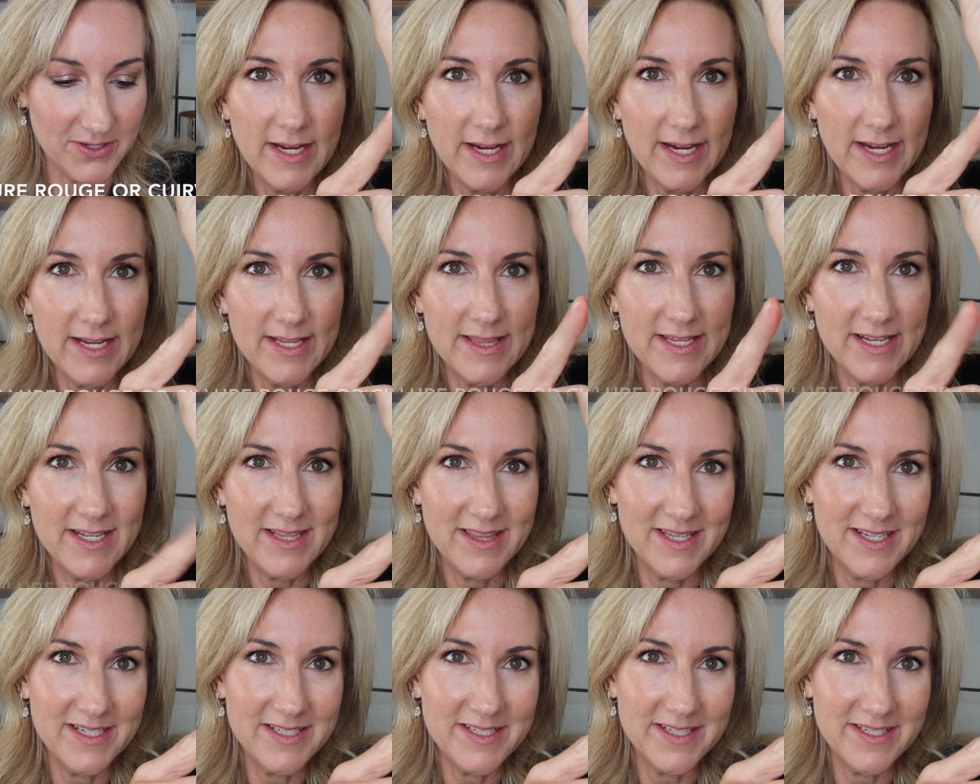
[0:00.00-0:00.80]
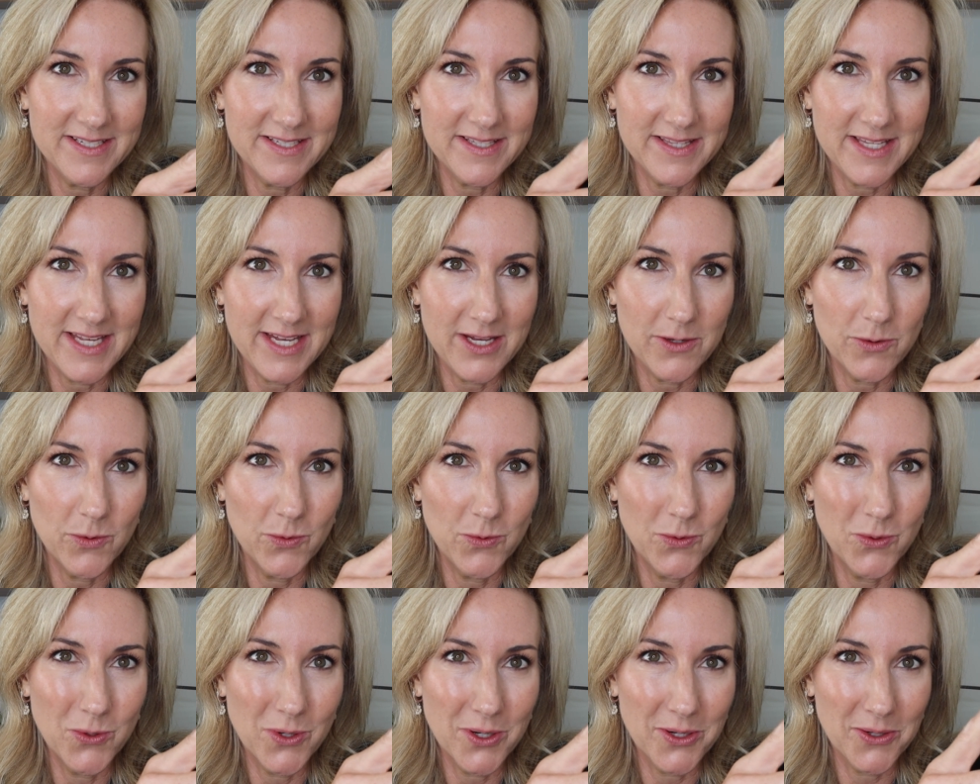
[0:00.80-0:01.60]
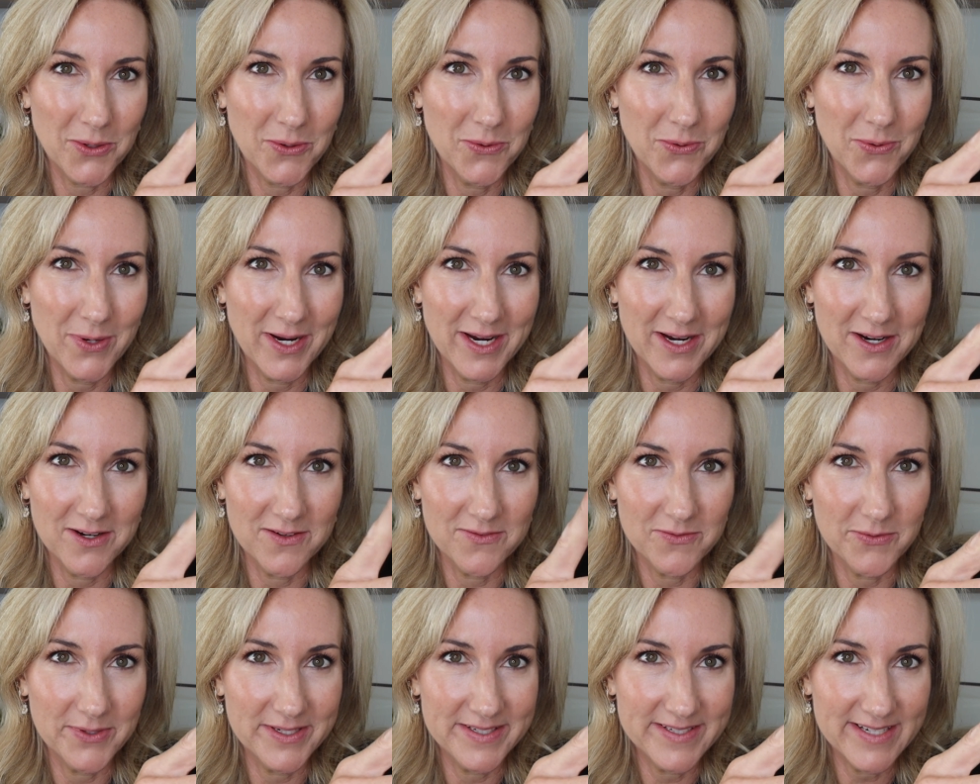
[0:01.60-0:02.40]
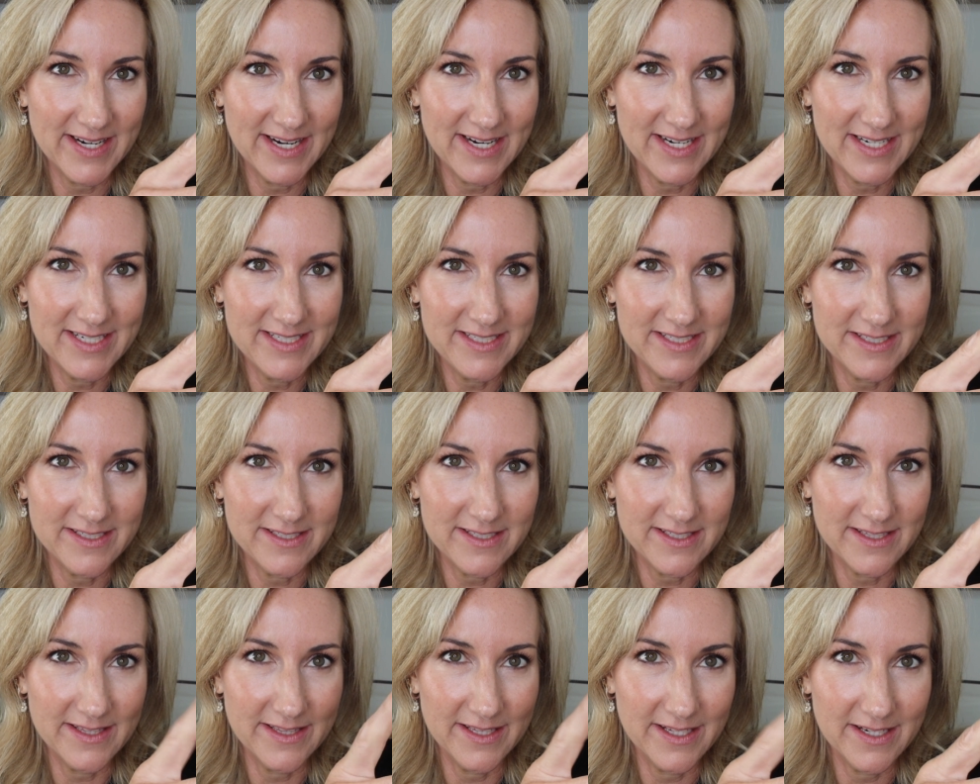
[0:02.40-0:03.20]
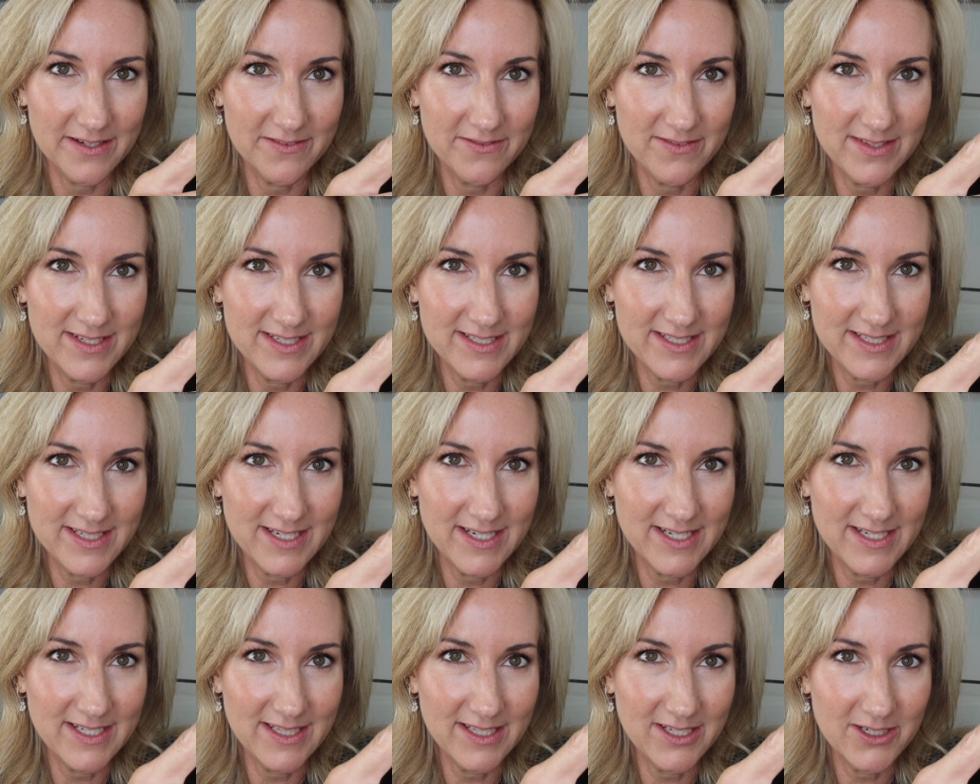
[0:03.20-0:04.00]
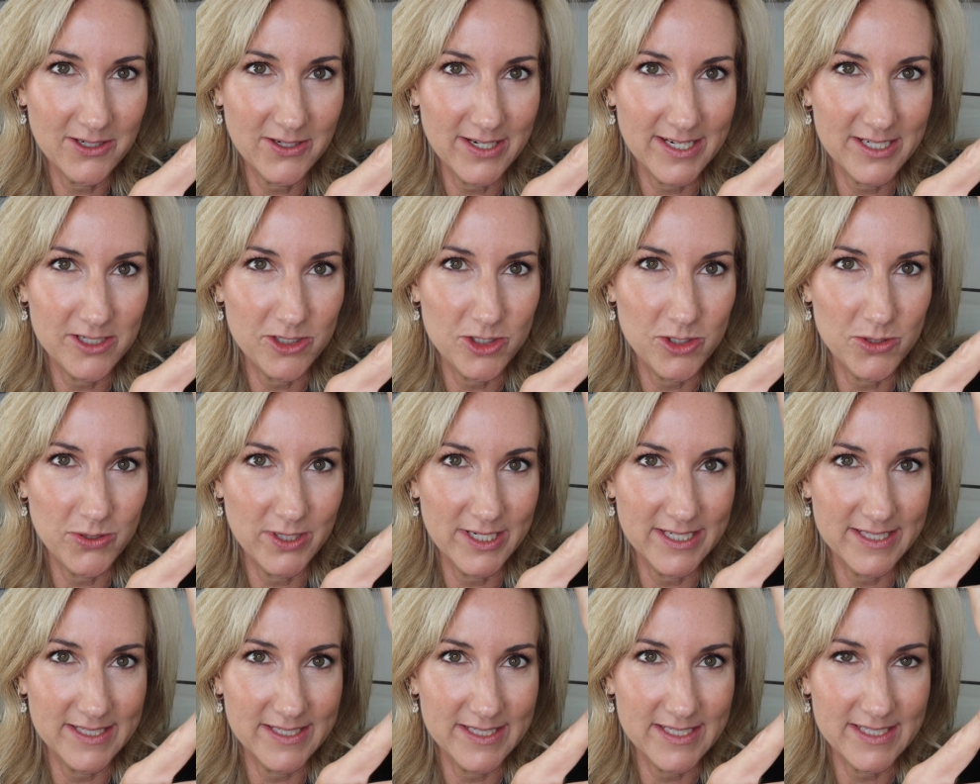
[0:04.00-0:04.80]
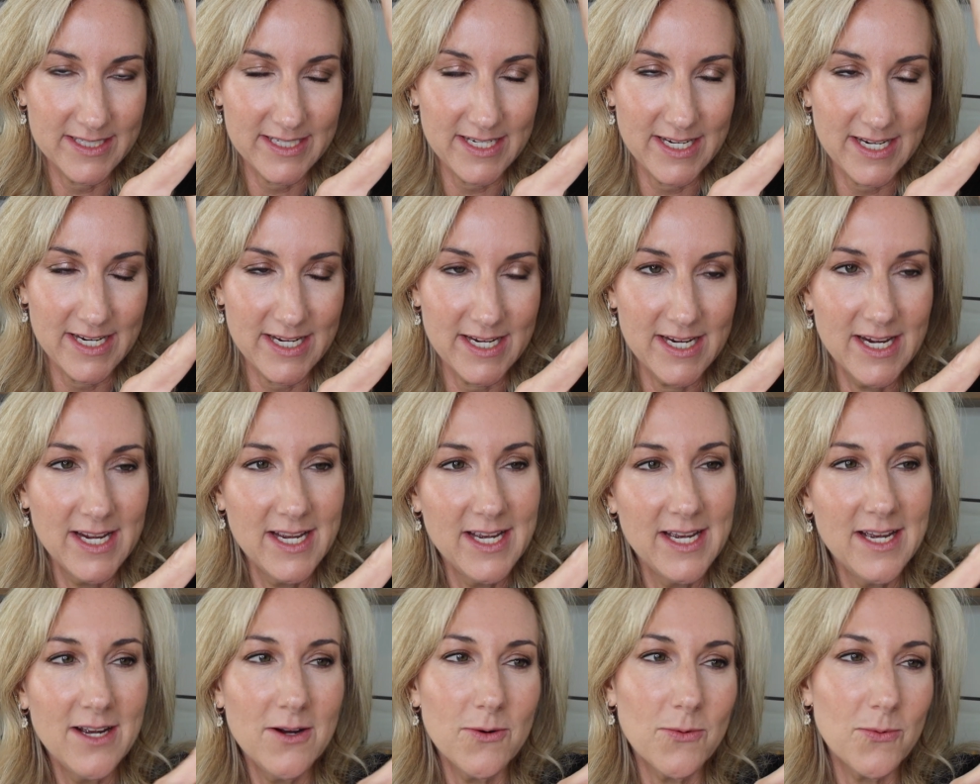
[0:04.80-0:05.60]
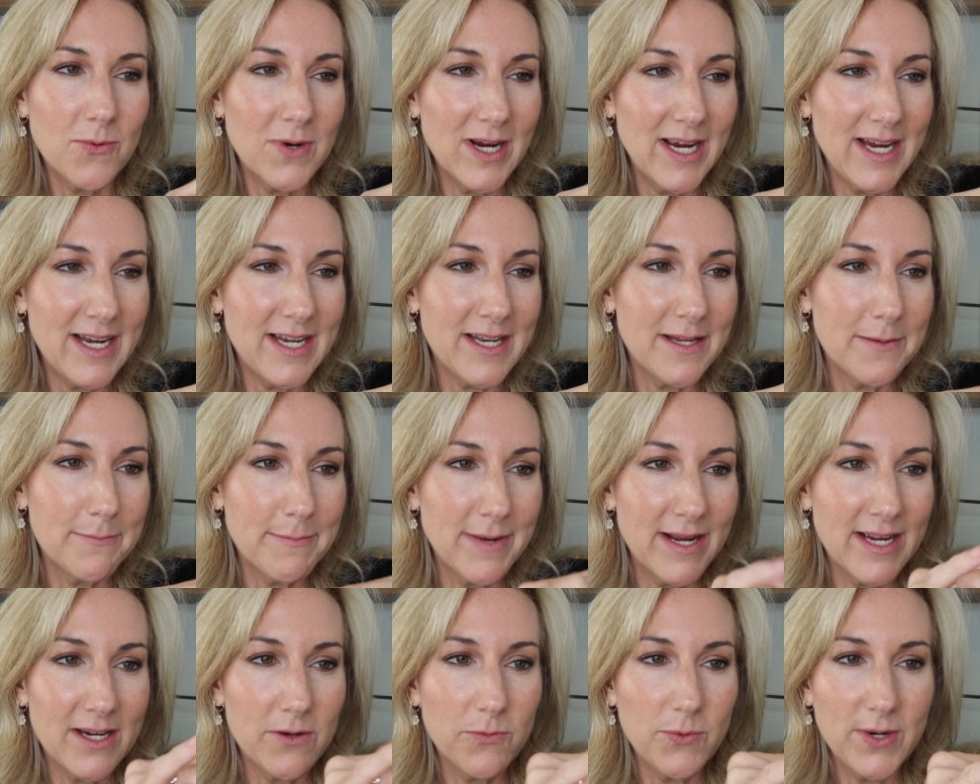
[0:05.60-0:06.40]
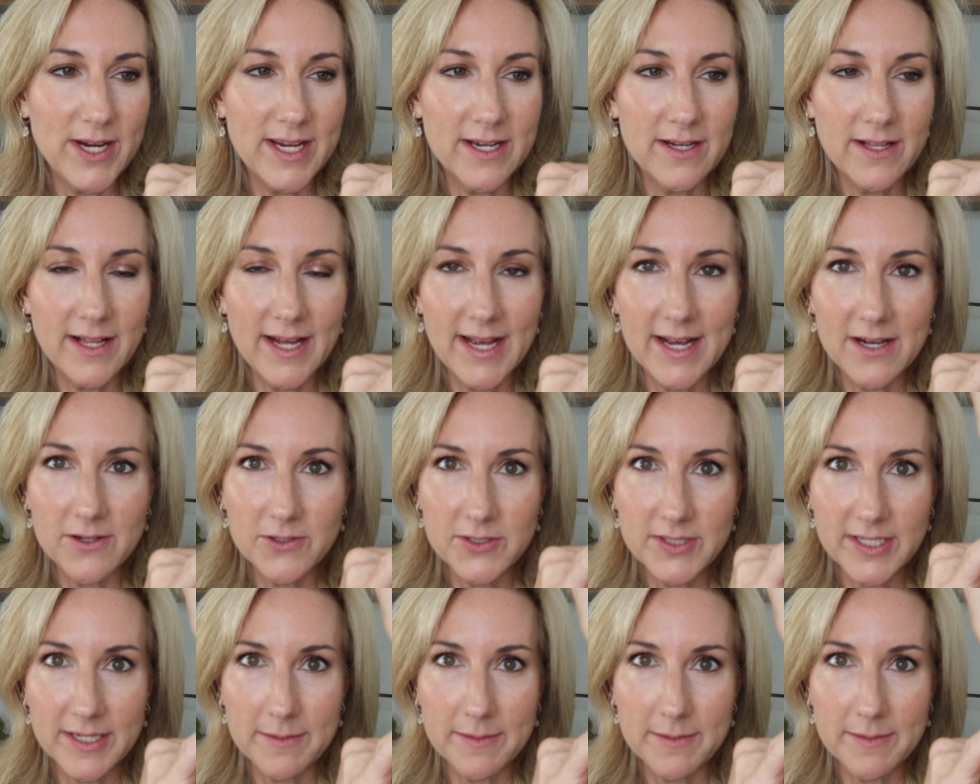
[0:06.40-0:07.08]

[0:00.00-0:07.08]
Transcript: And then this is the Or Cuivre, which I just love this color, as you can see, right in my wheelhouse.